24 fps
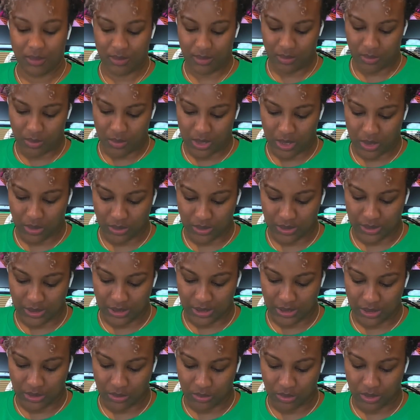what else does
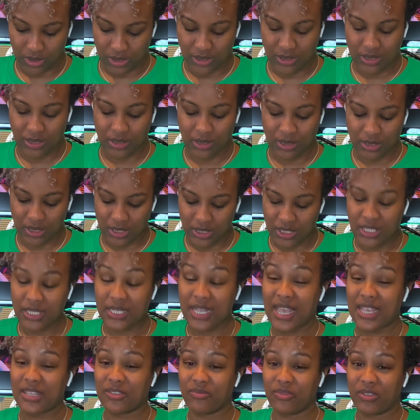she do? She, she just
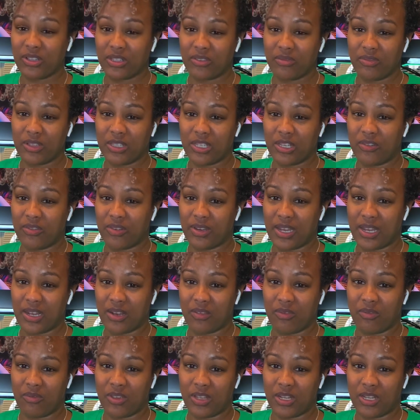has really, really
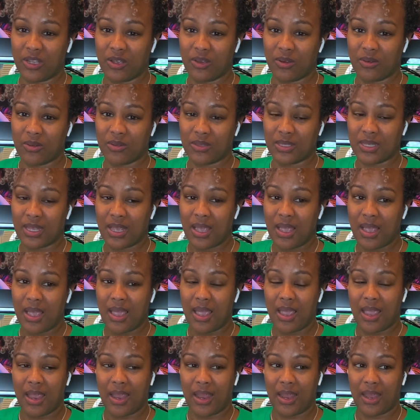creative videos
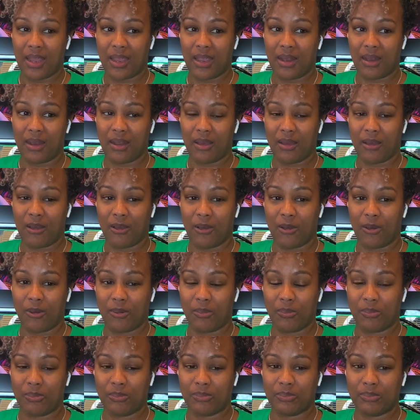and
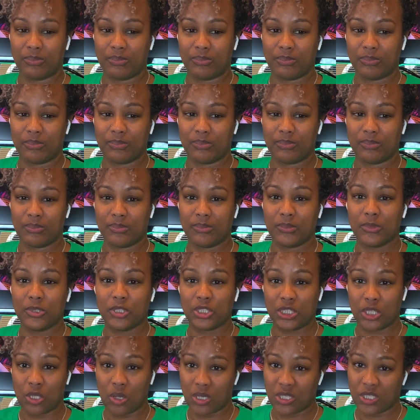um,
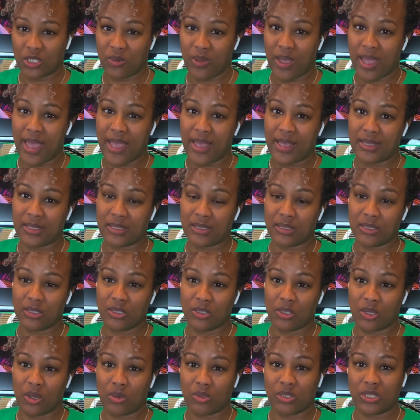she also has, you
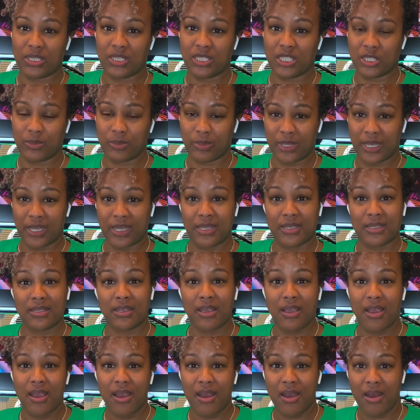know, she displays
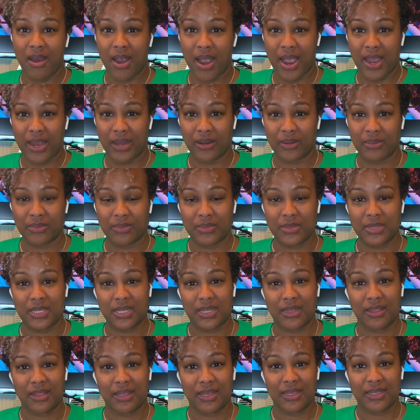her items
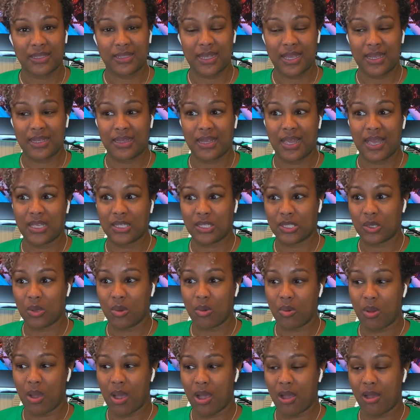and things like that.
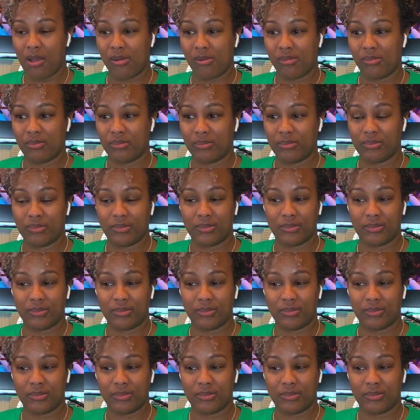So um,